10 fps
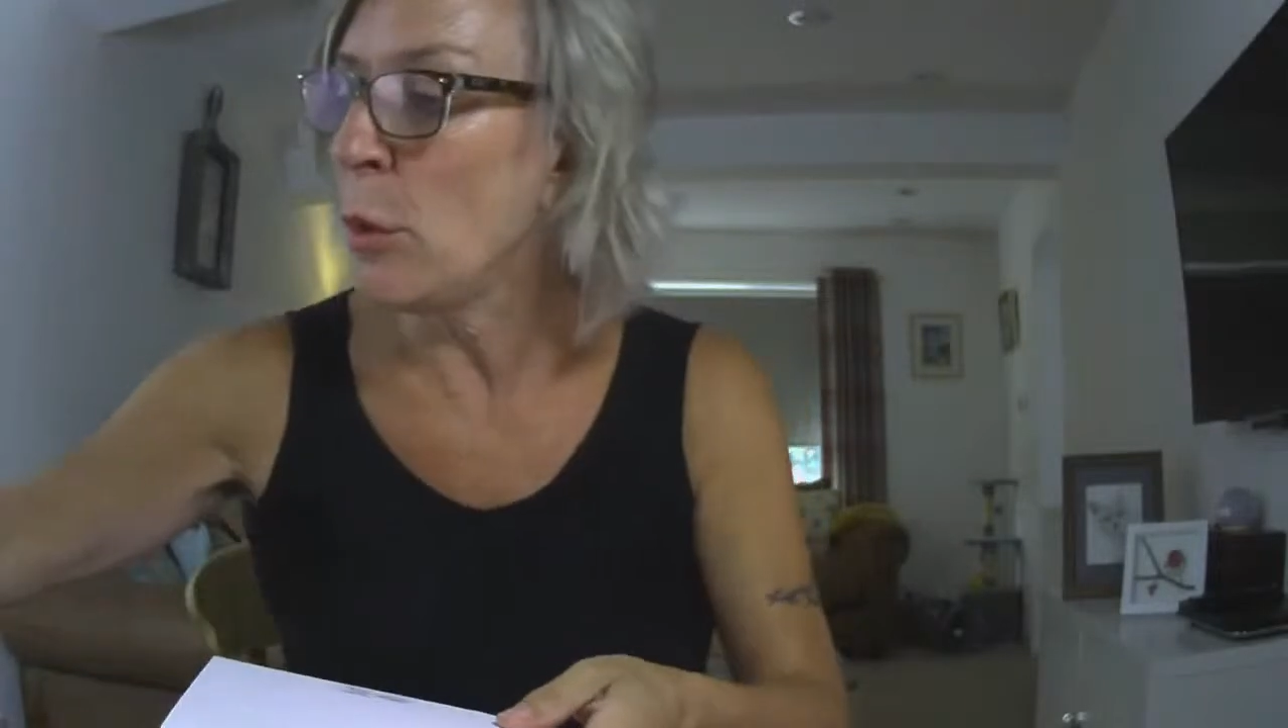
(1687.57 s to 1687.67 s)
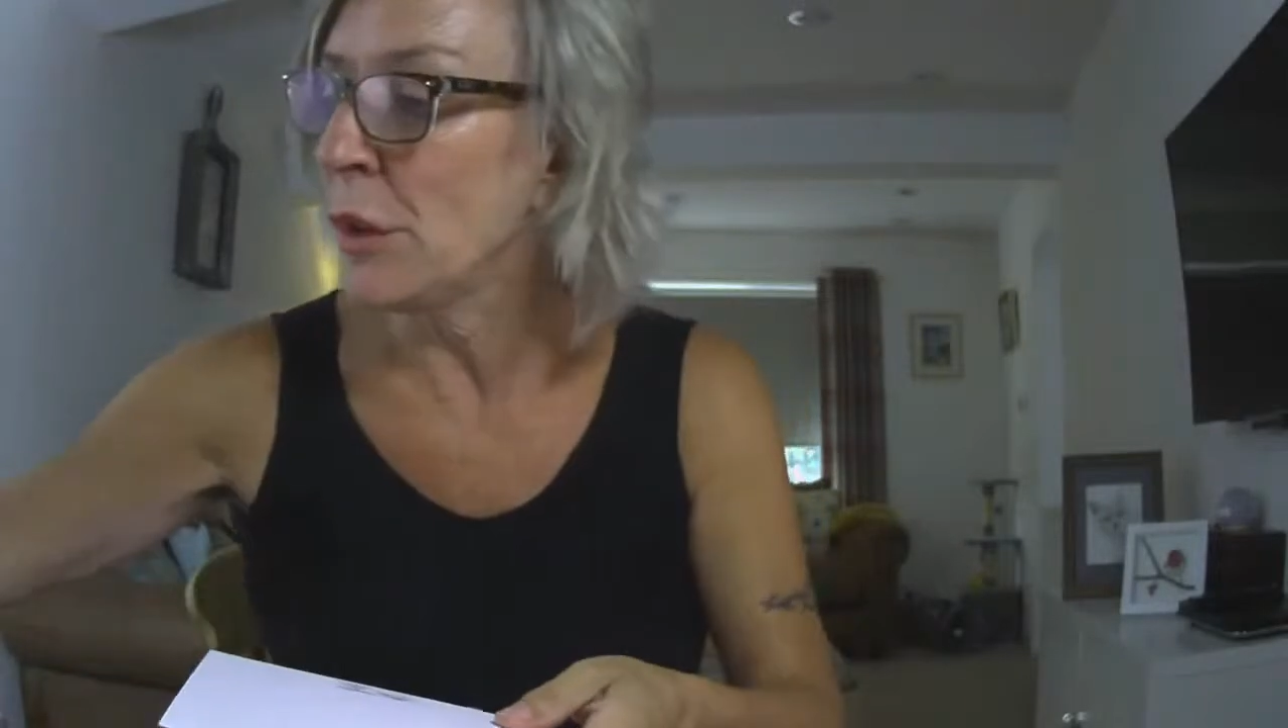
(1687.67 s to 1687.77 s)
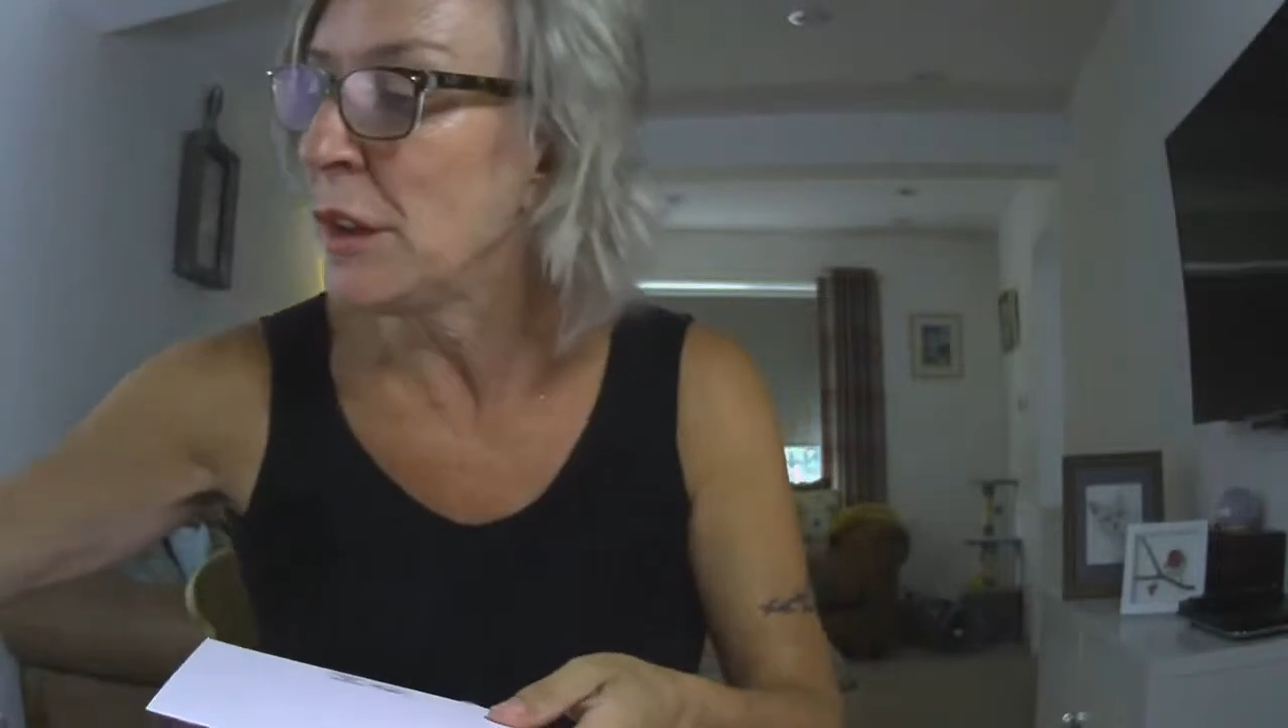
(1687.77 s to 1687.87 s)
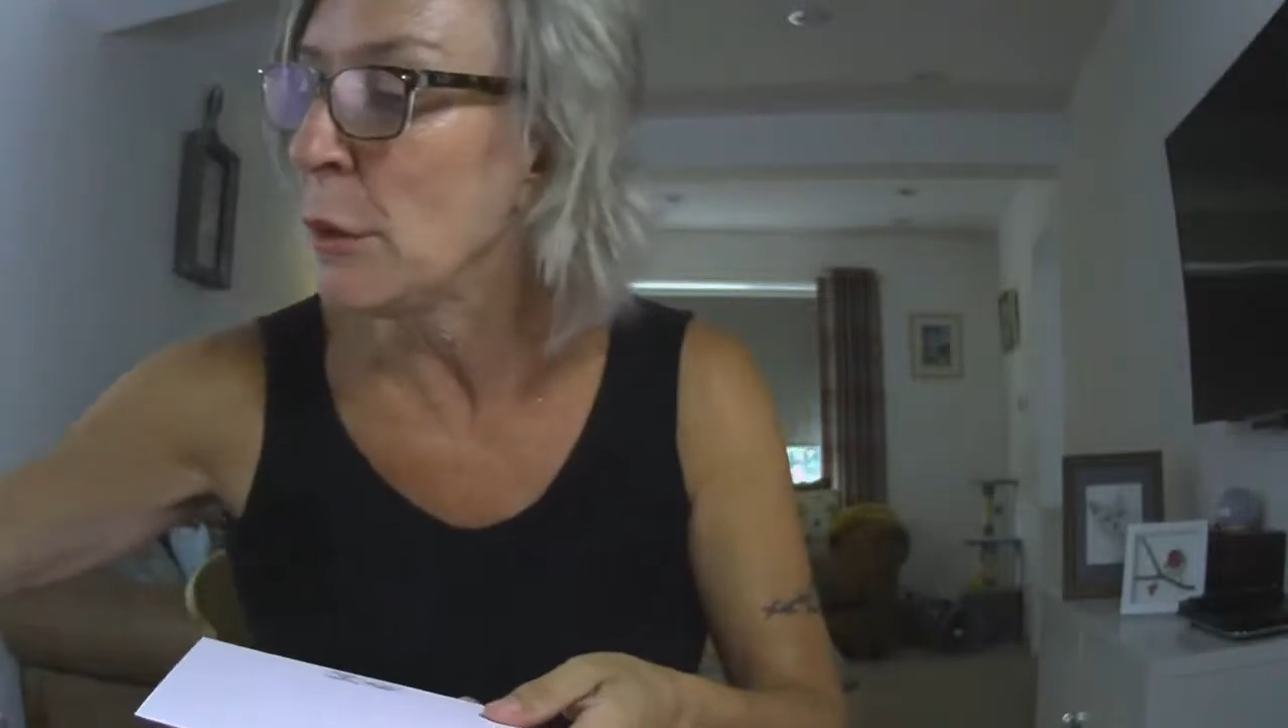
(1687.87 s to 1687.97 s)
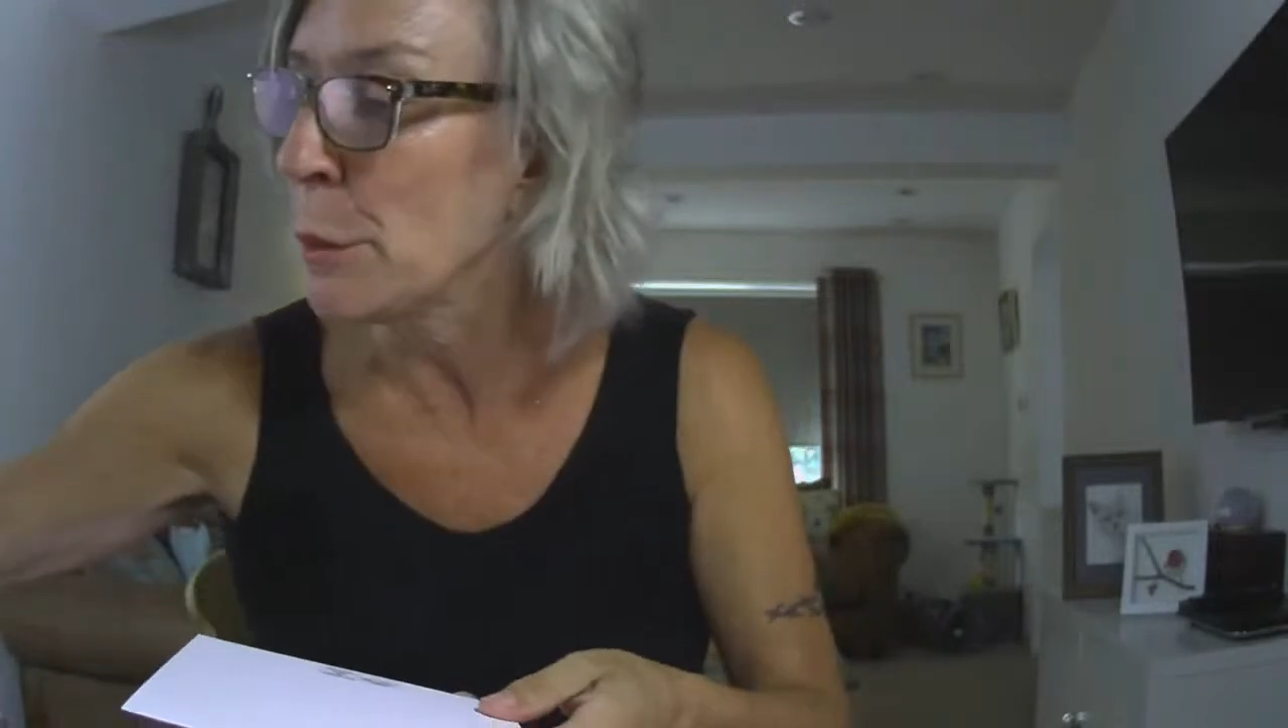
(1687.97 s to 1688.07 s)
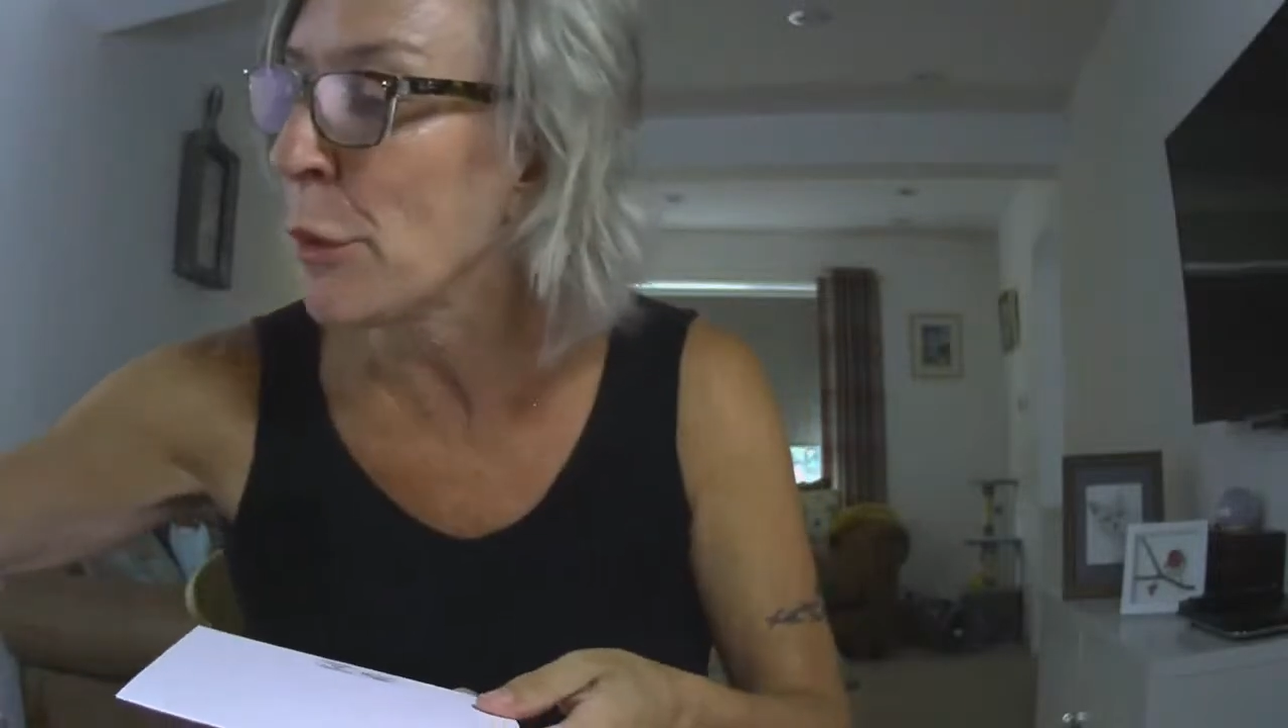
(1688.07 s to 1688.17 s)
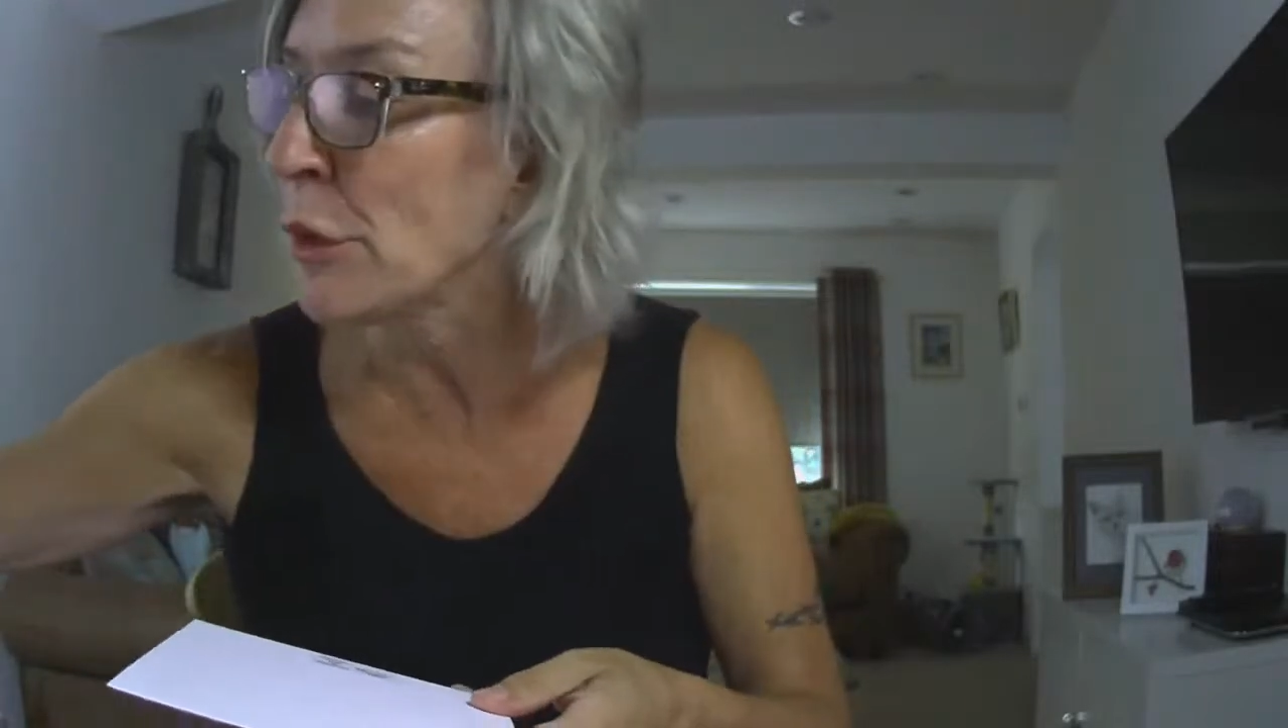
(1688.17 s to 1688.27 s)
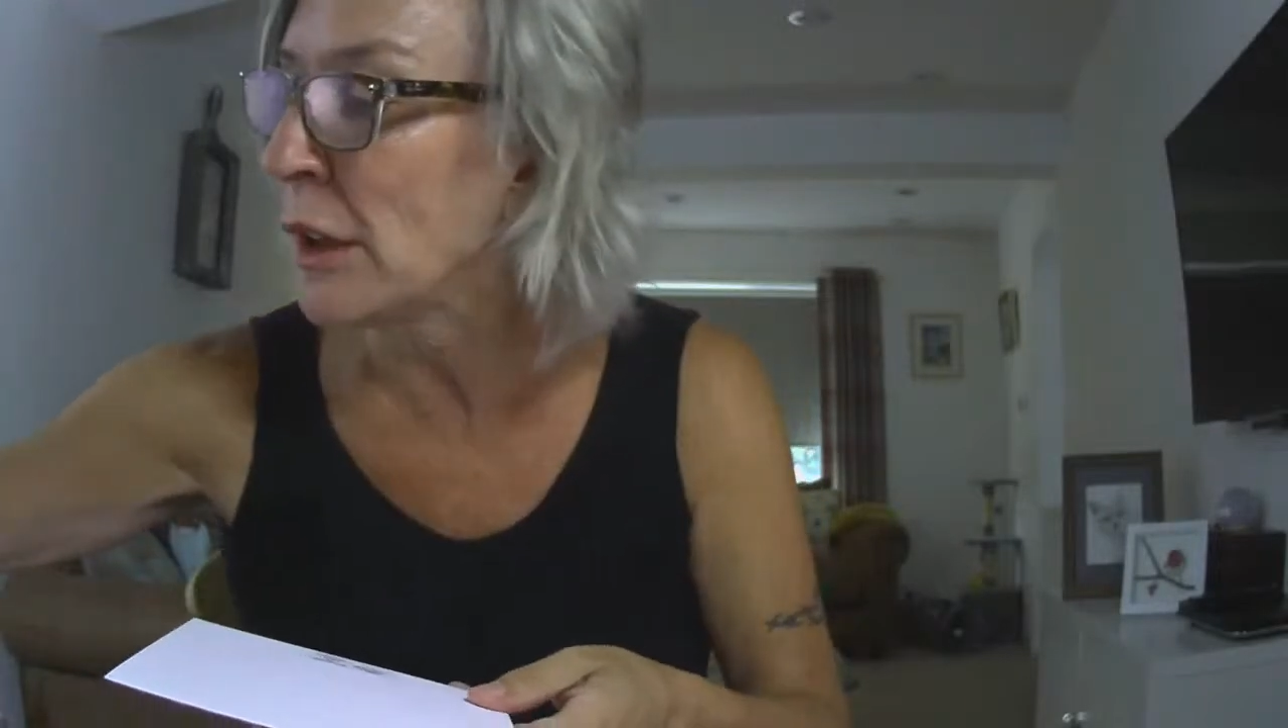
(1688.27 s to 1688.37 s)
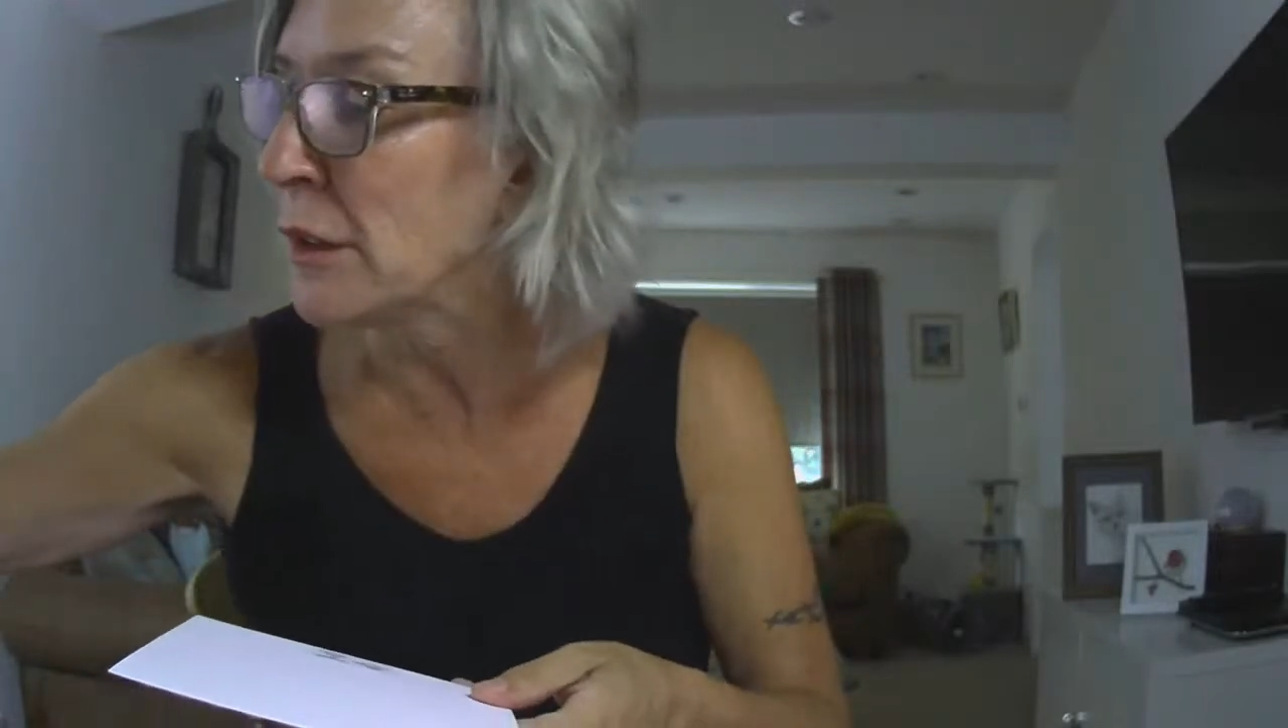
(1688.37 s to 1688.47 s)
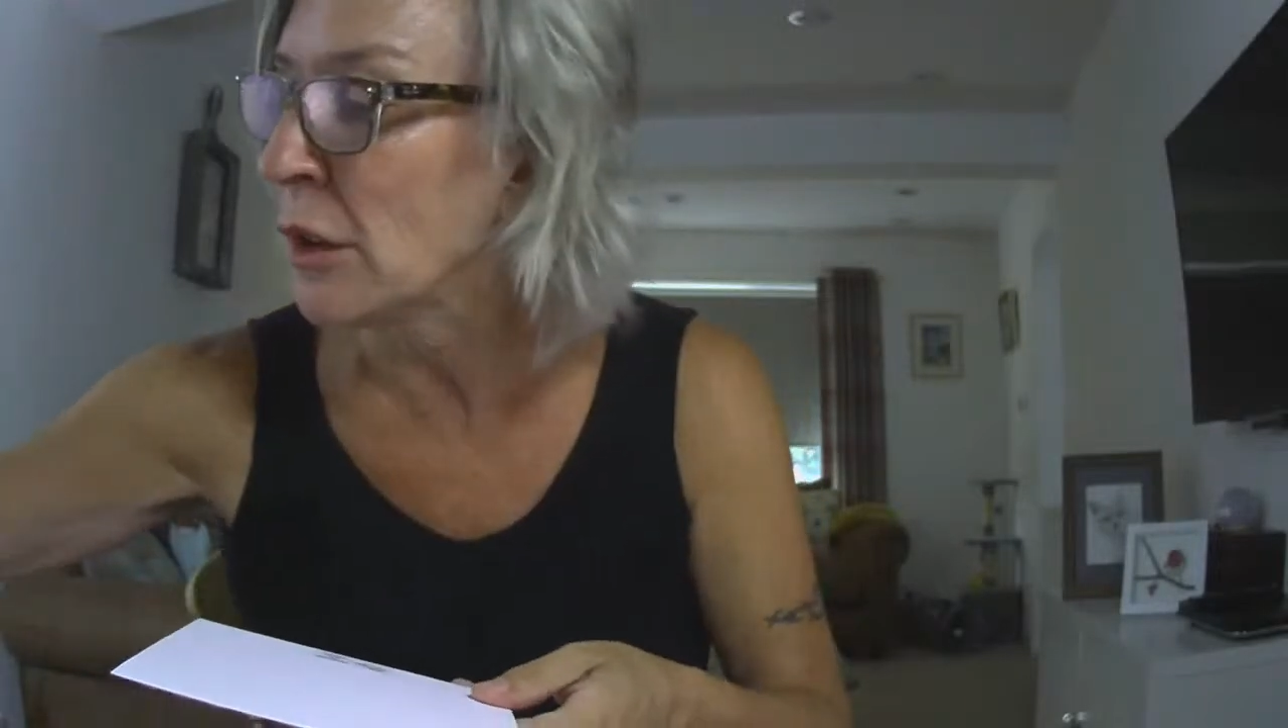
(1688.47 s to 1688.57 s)
are what sell the
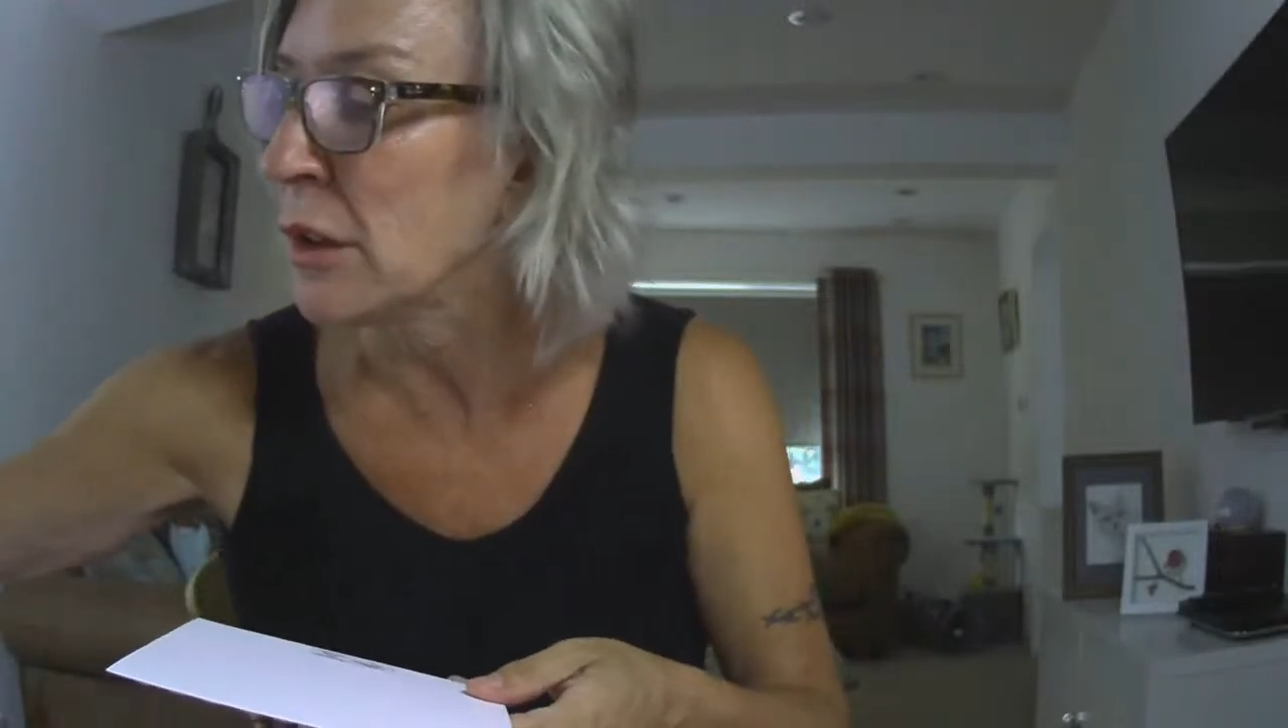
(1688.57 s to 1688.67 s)
product,